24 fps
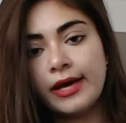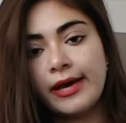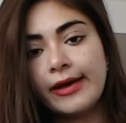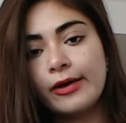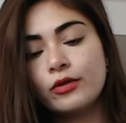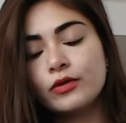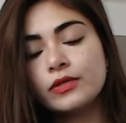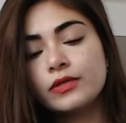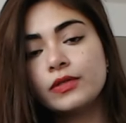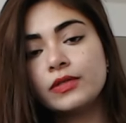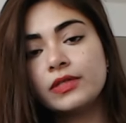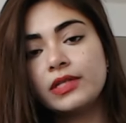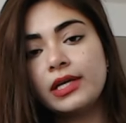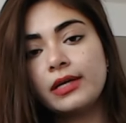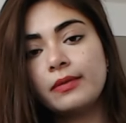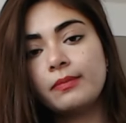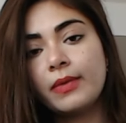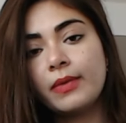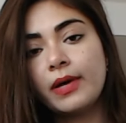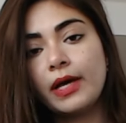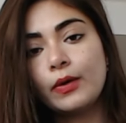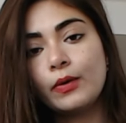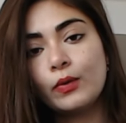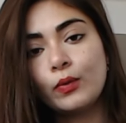I also take
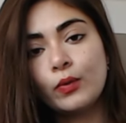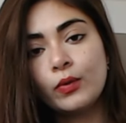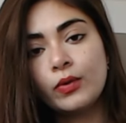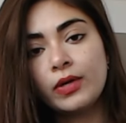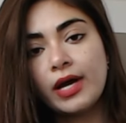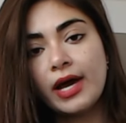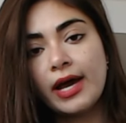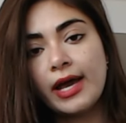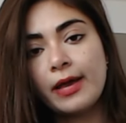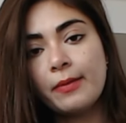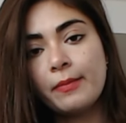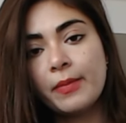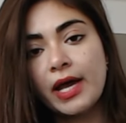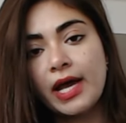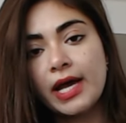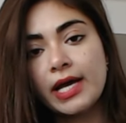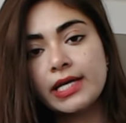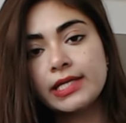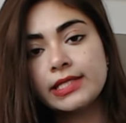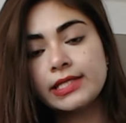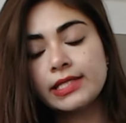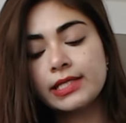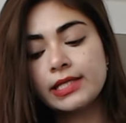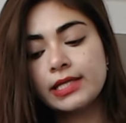my own eye
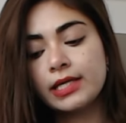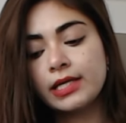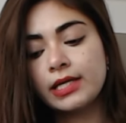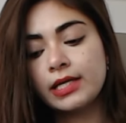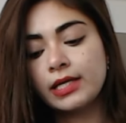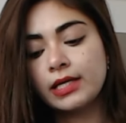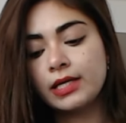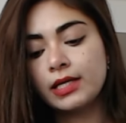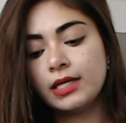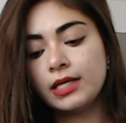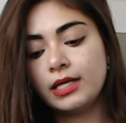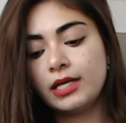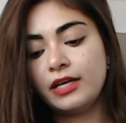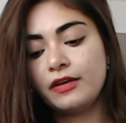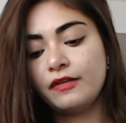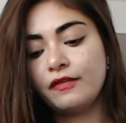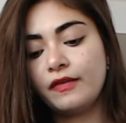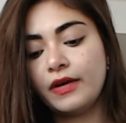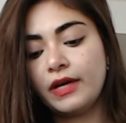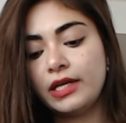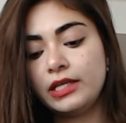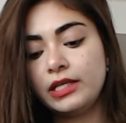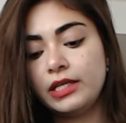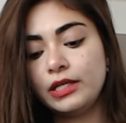mask if
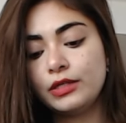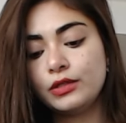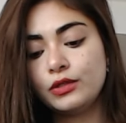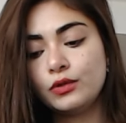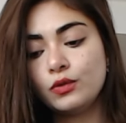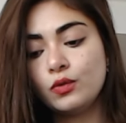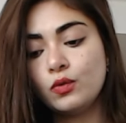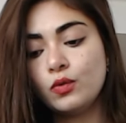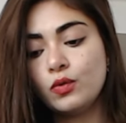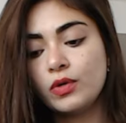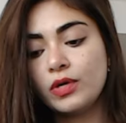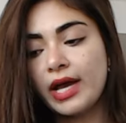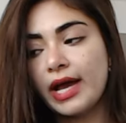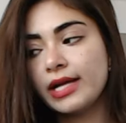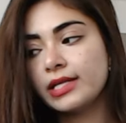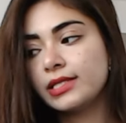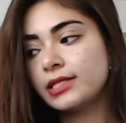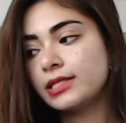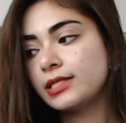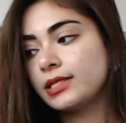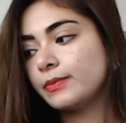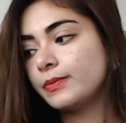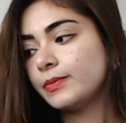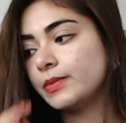I need to get
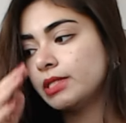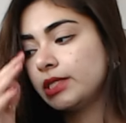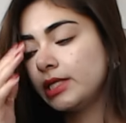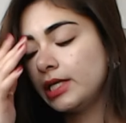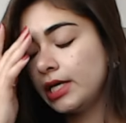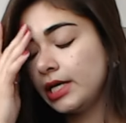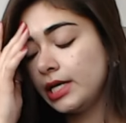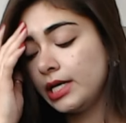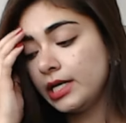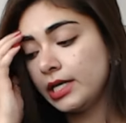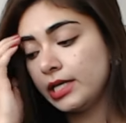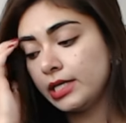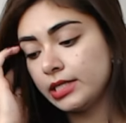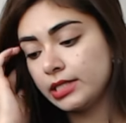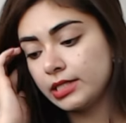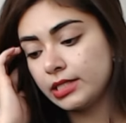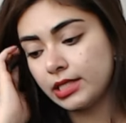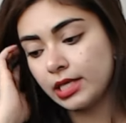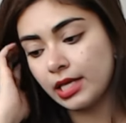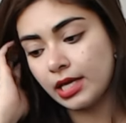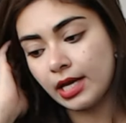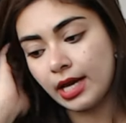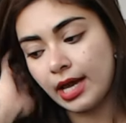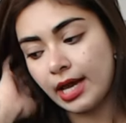some Z's,
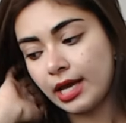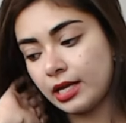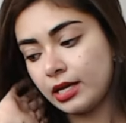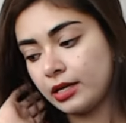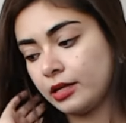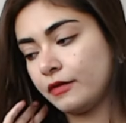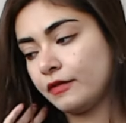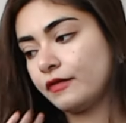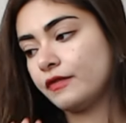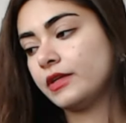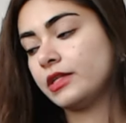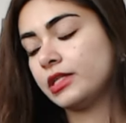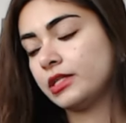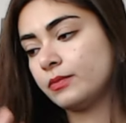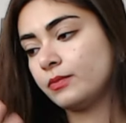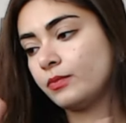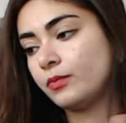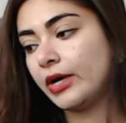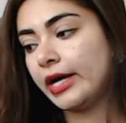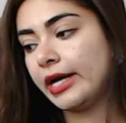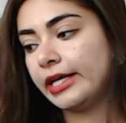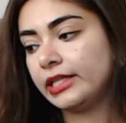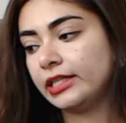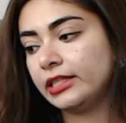and if it's
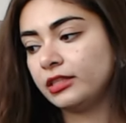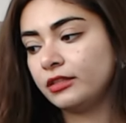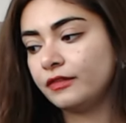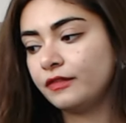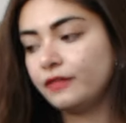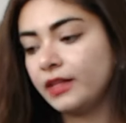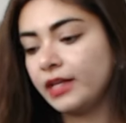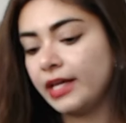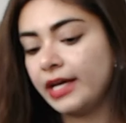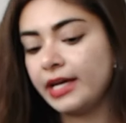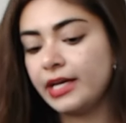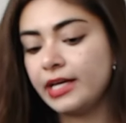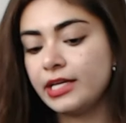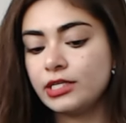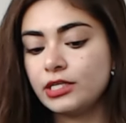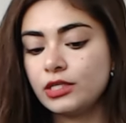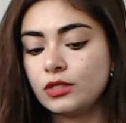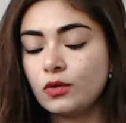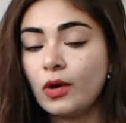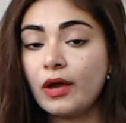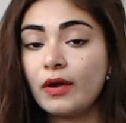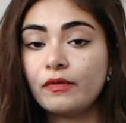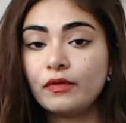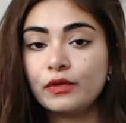bright in the flight,
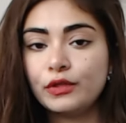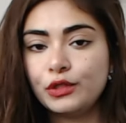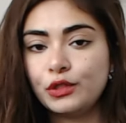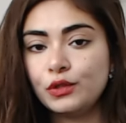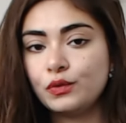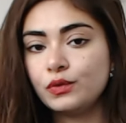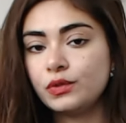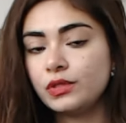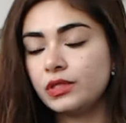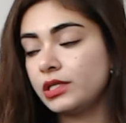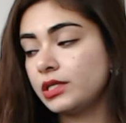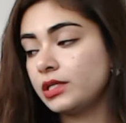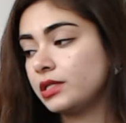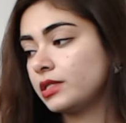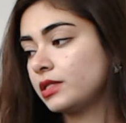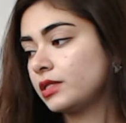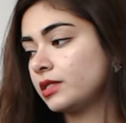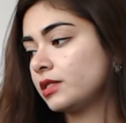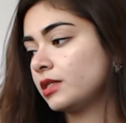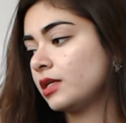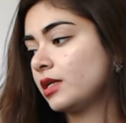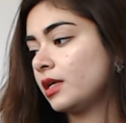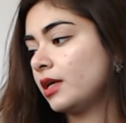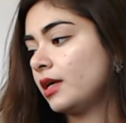so I will use
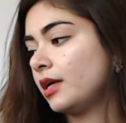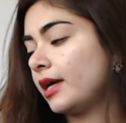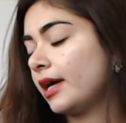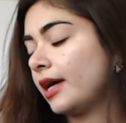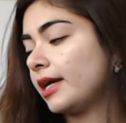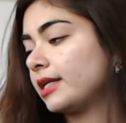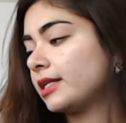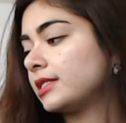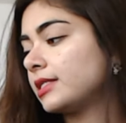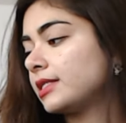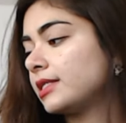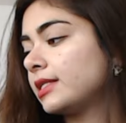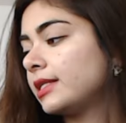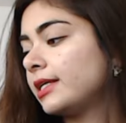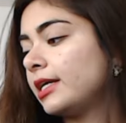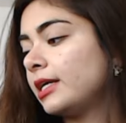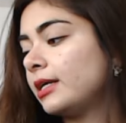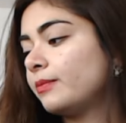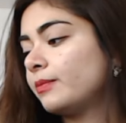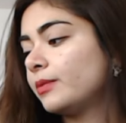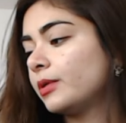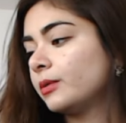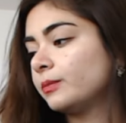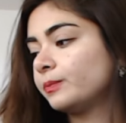this and
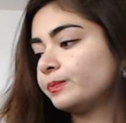sleep.